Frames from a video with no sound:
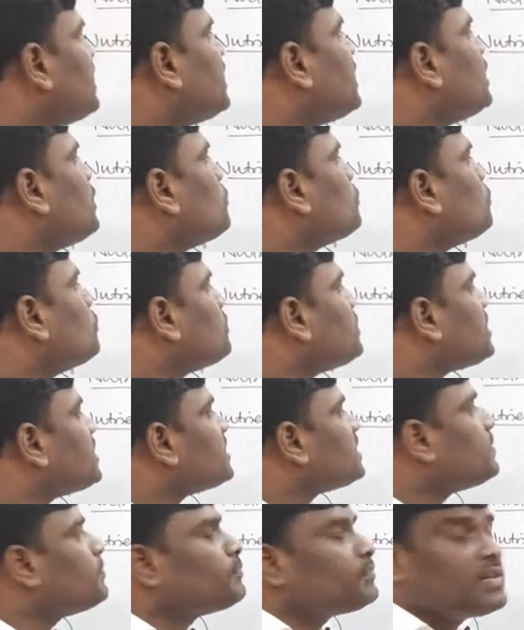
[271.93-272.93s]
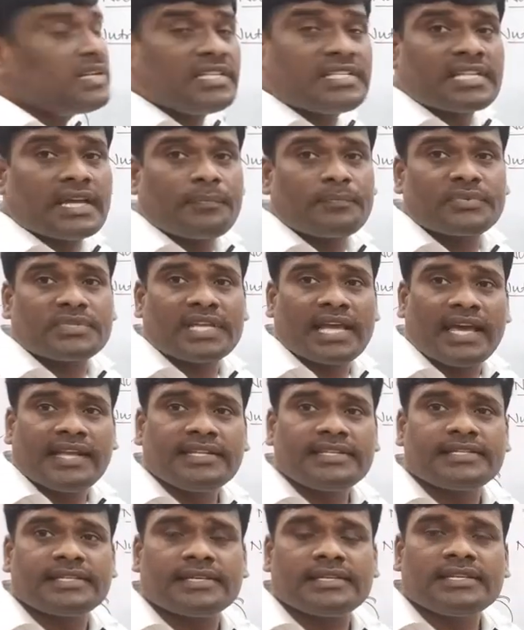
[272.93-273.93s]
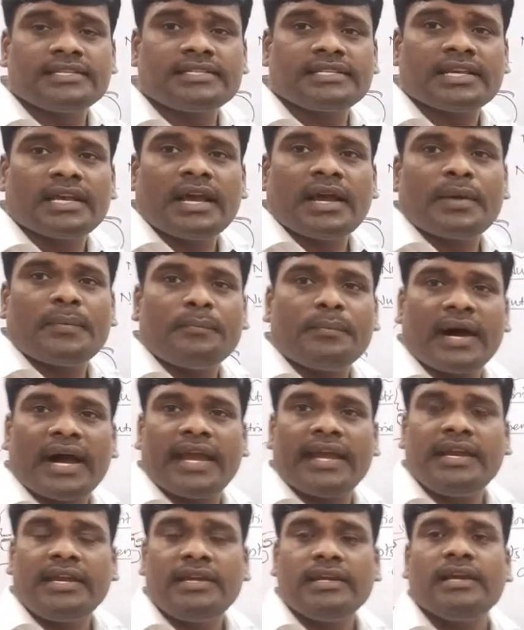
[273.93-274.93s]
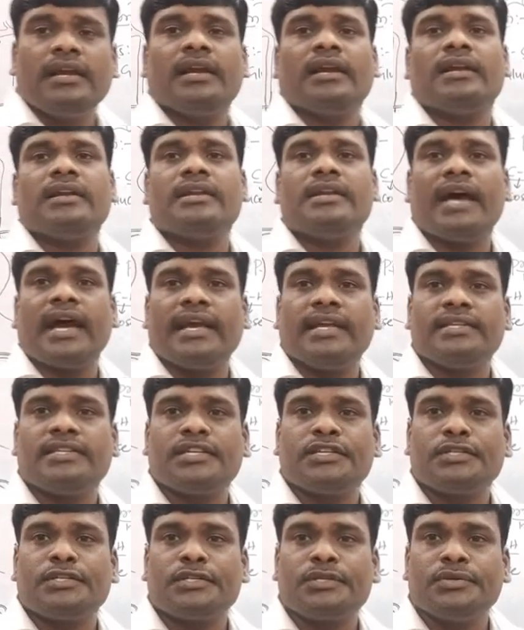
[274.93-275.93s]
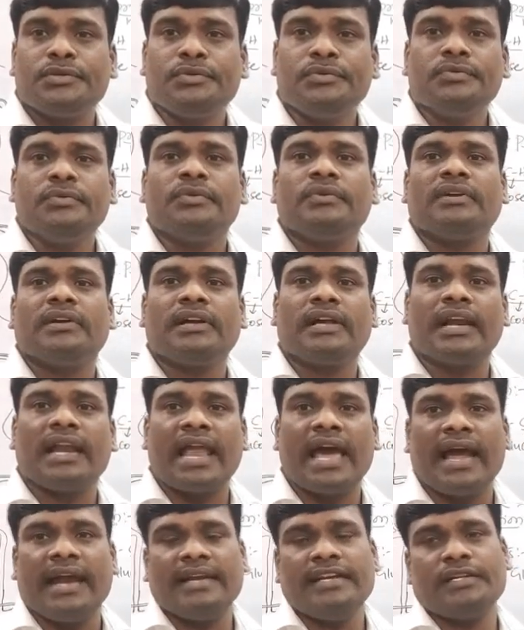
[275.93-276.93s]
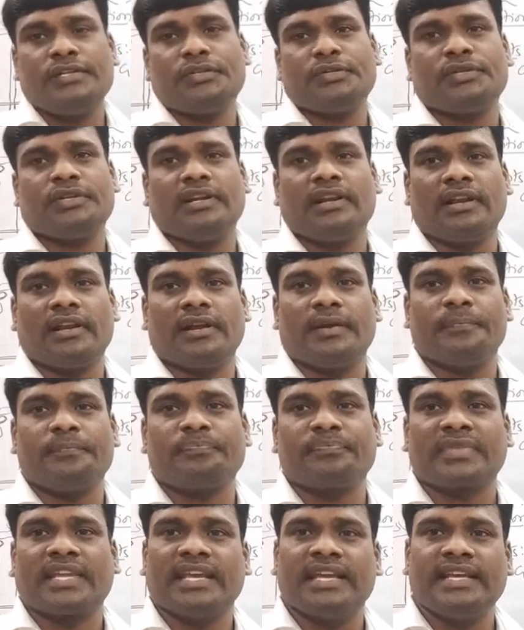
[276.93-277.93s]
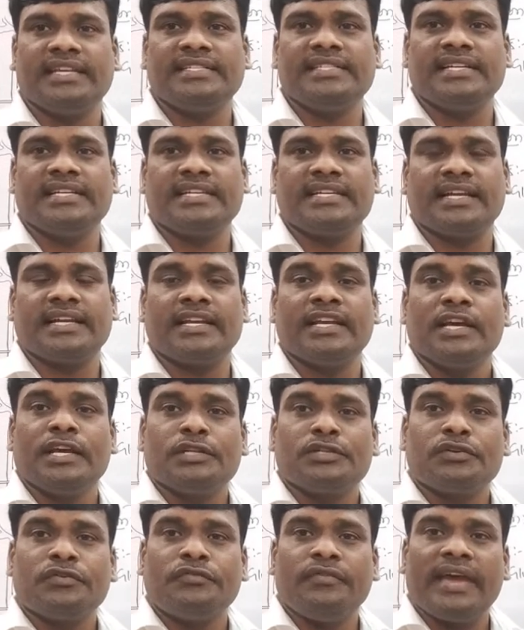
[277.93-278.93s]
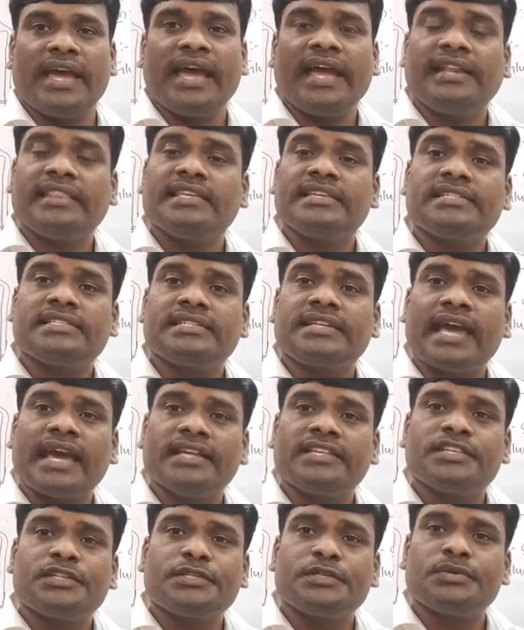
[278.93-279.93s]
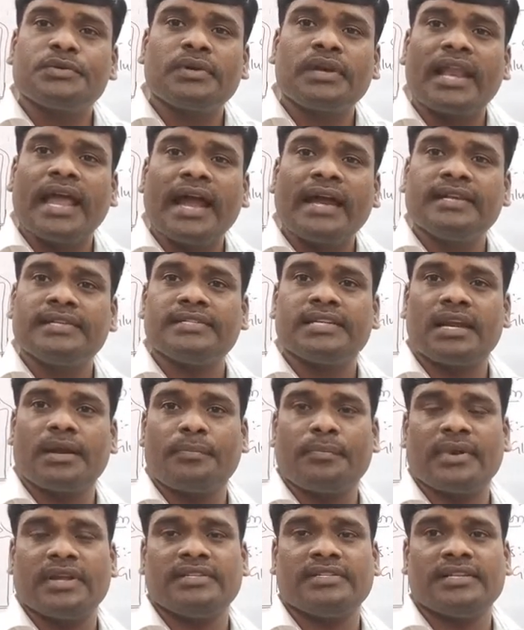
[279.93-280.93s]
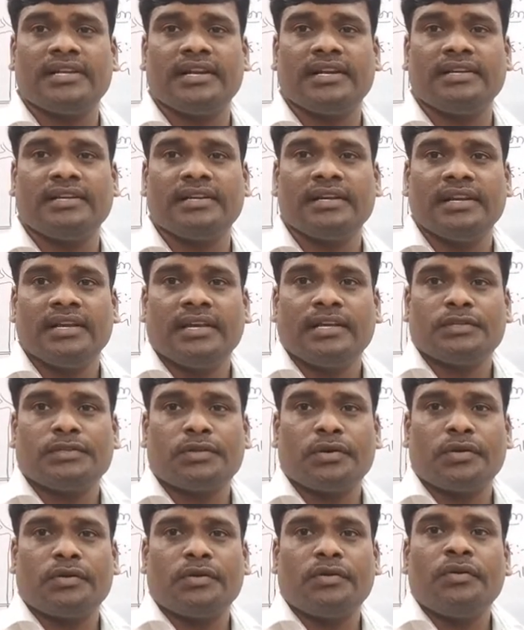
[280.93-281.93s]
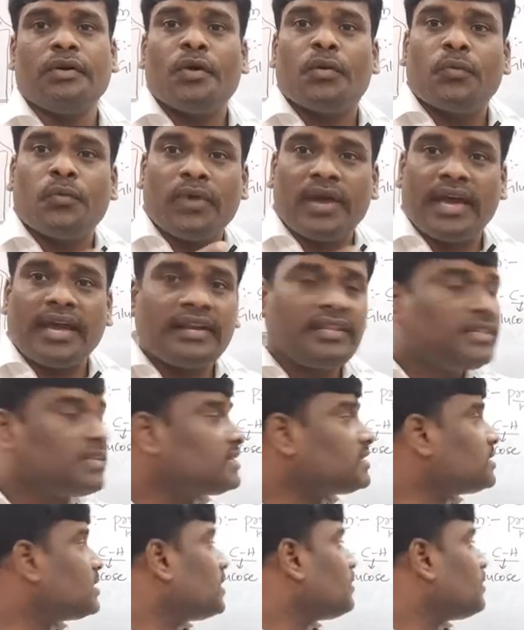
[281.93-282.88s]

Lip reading: into the simple substances by digestive glands children, isn't it? So where these digestive glands are present, so where this